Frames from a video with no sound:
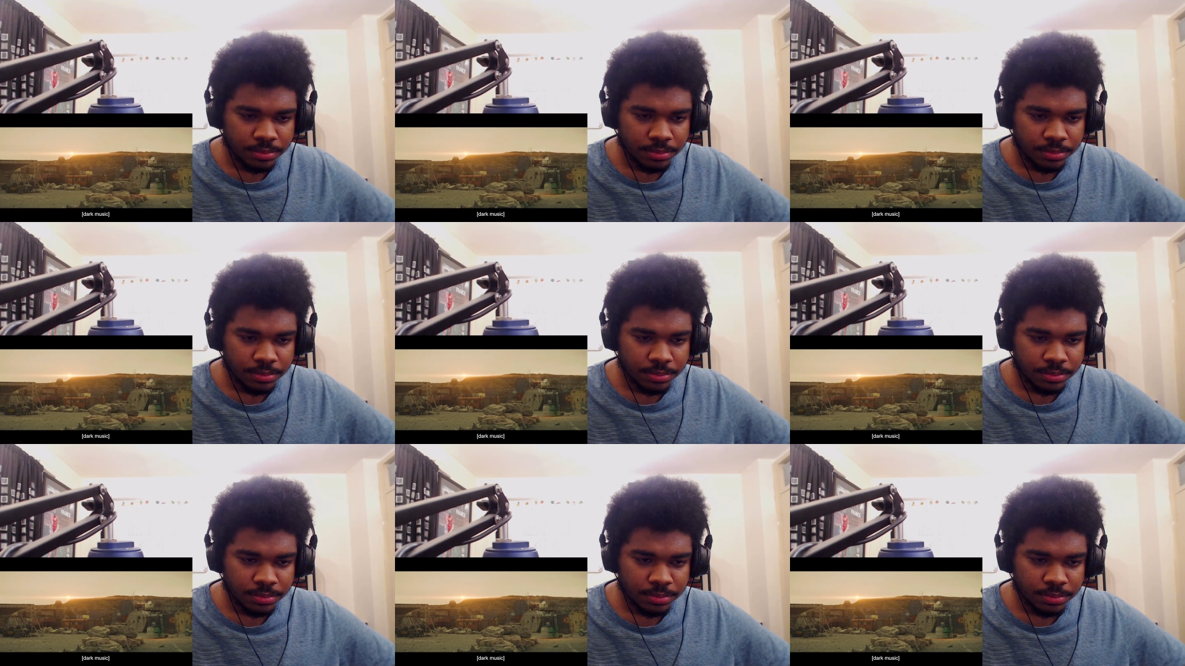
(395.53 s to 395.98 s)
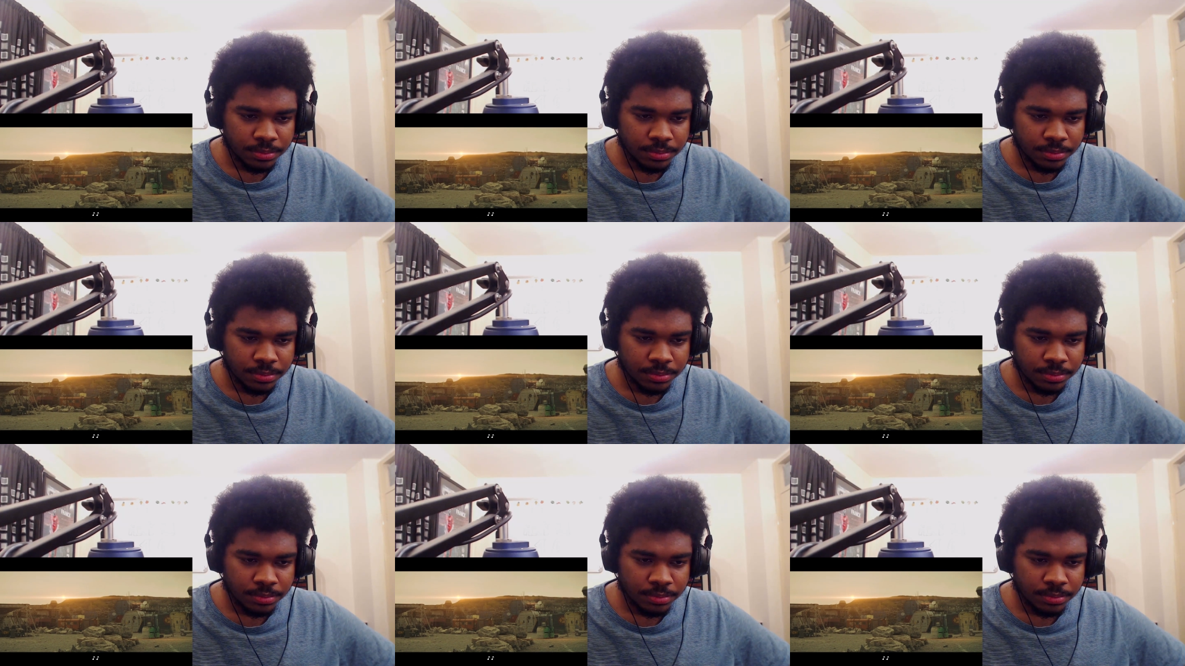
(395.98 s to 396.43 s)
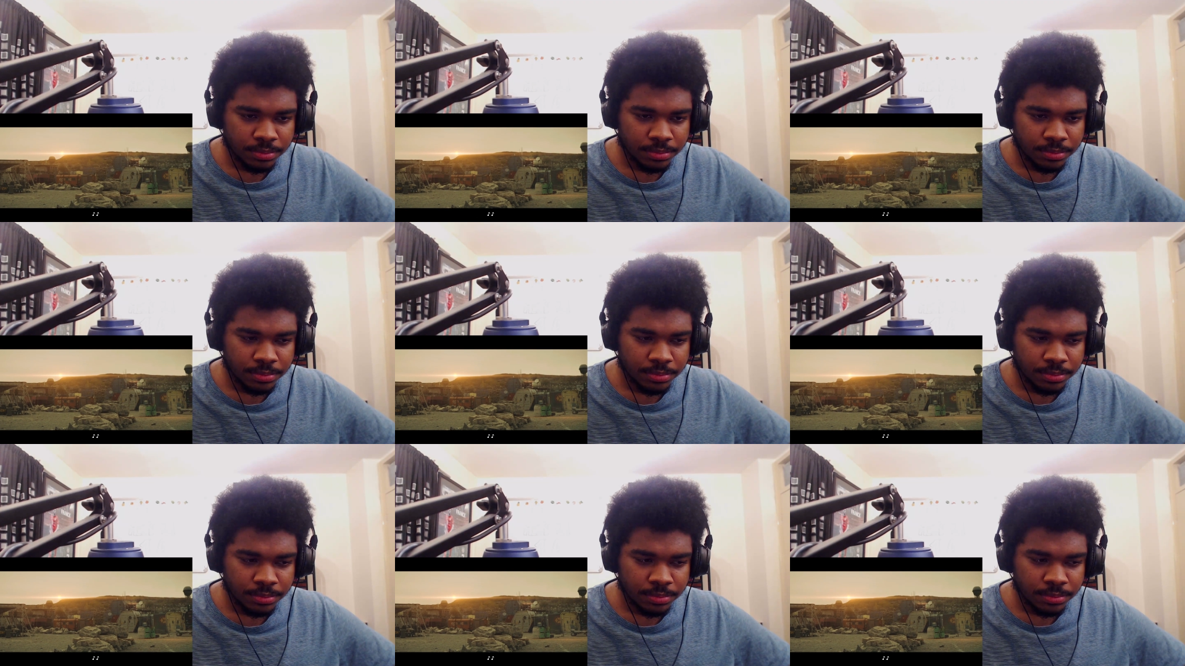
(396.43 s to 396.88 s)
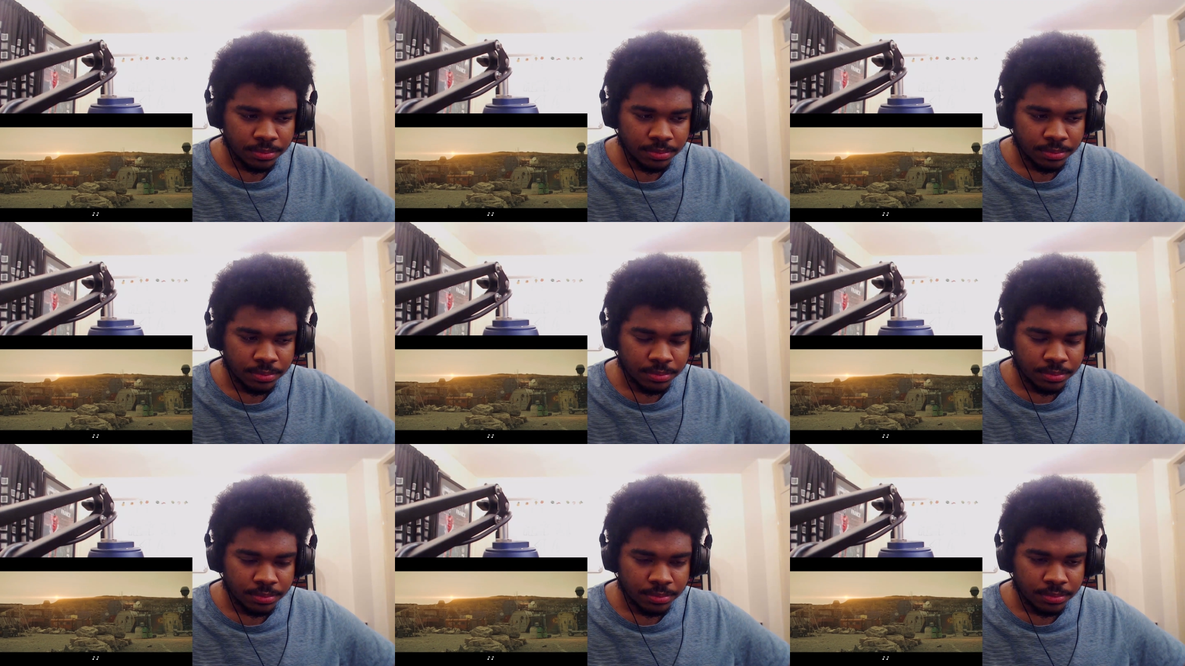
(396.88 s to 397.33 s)

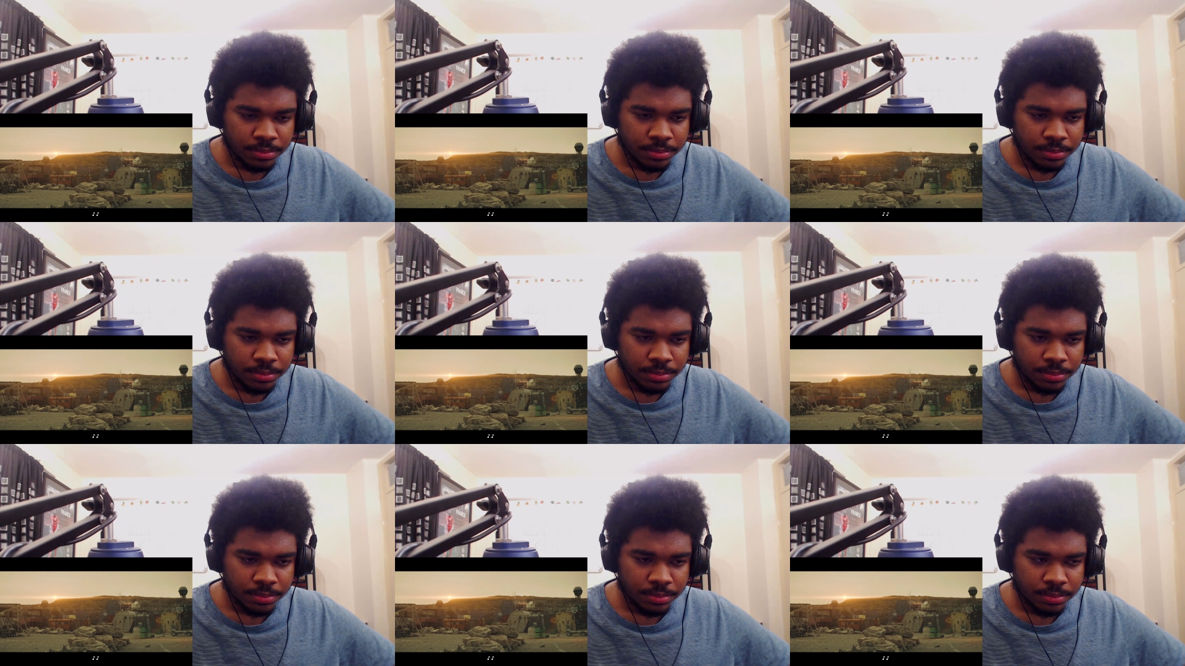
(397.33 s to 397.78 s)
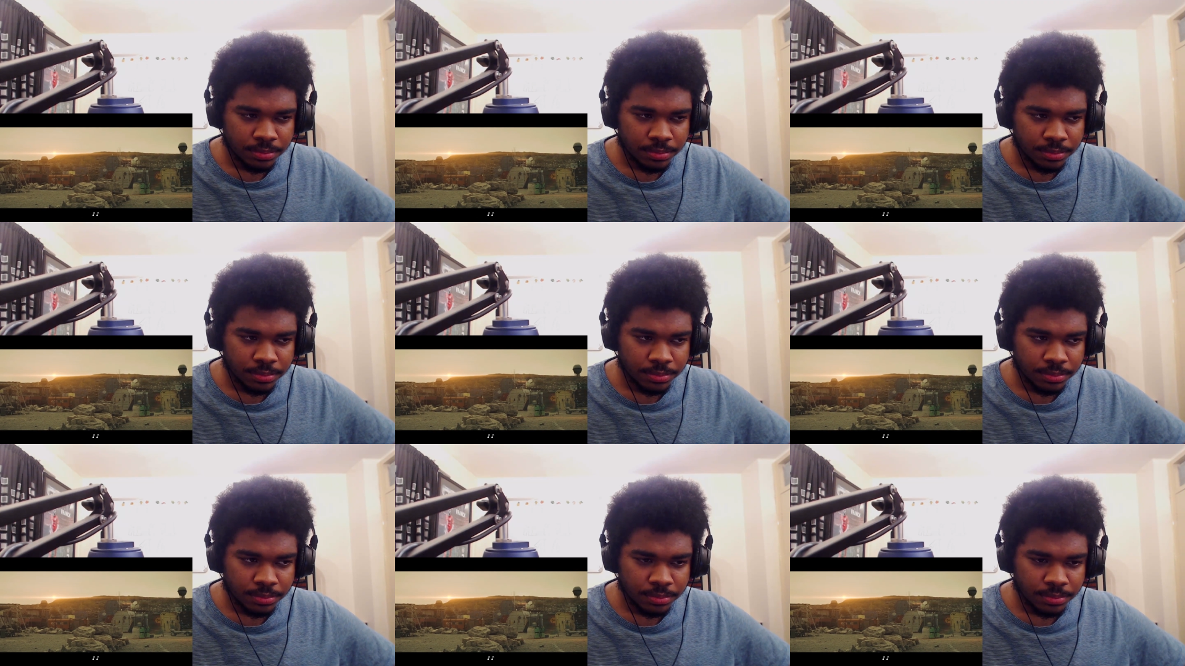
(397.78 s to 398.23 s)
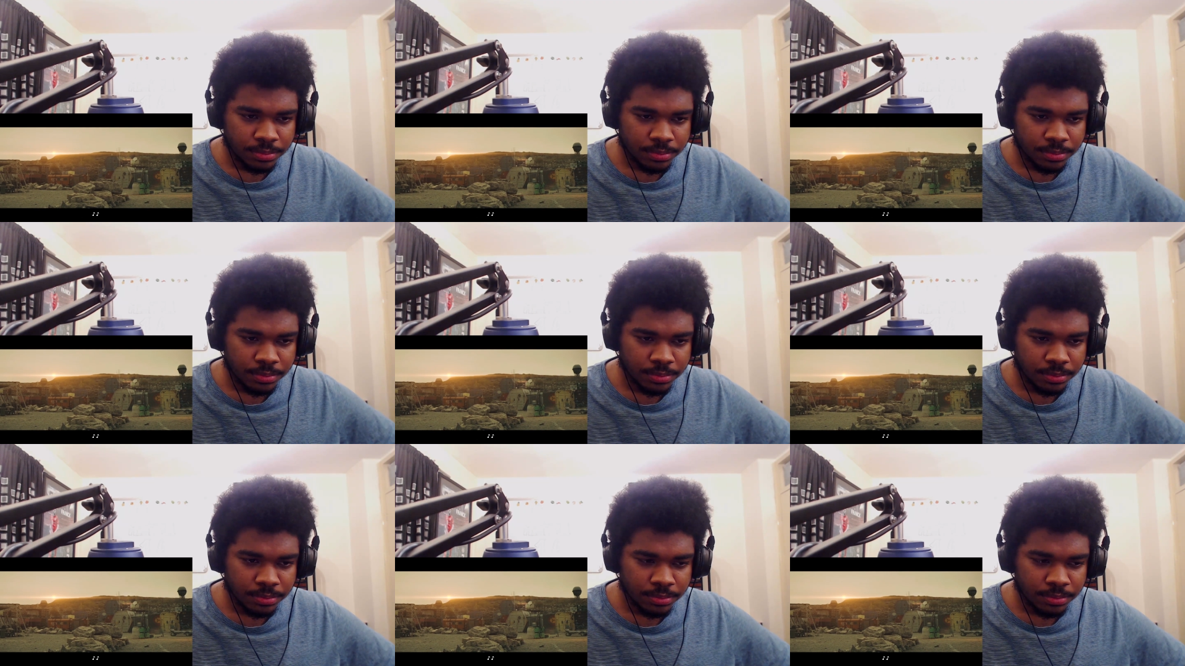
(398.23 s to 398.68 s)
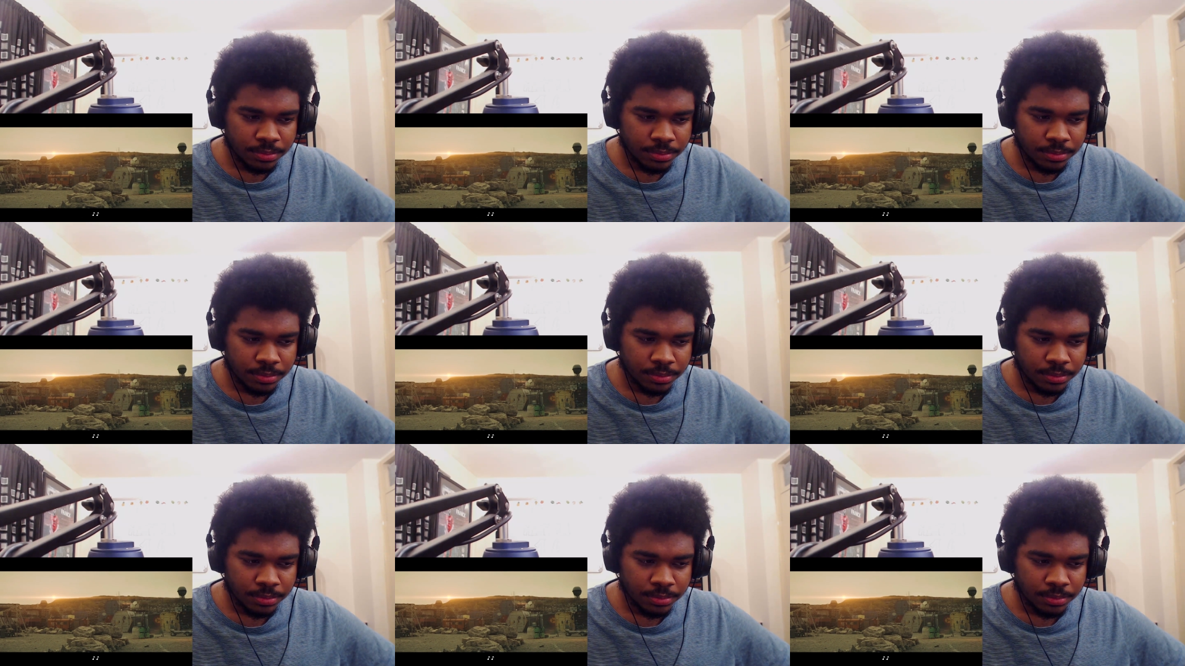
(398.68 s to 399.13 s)

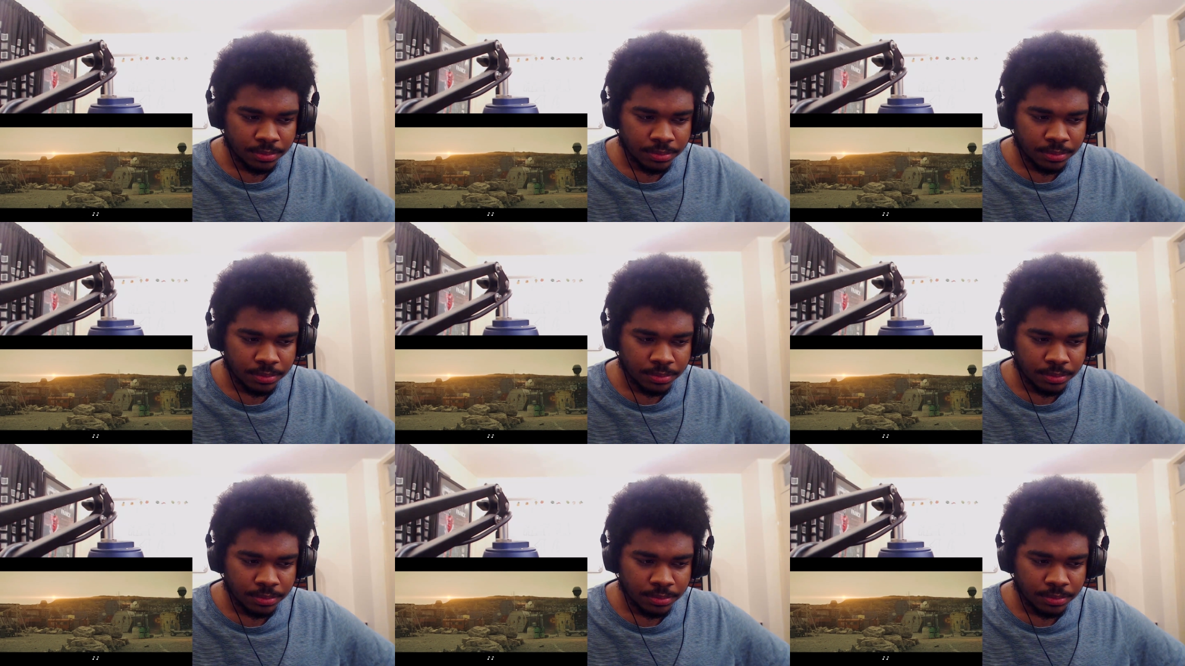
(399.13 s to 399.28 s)
Nothing is said.